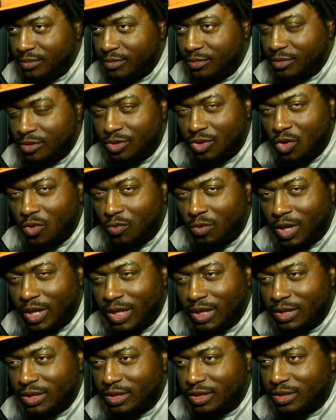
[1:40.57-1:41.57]
No
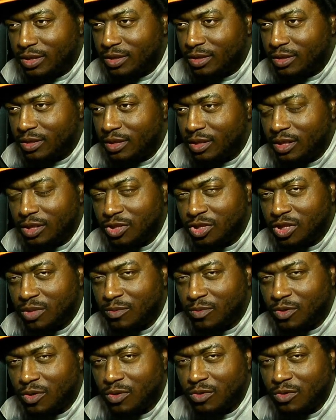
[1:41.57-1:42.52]
rights, Jim Crow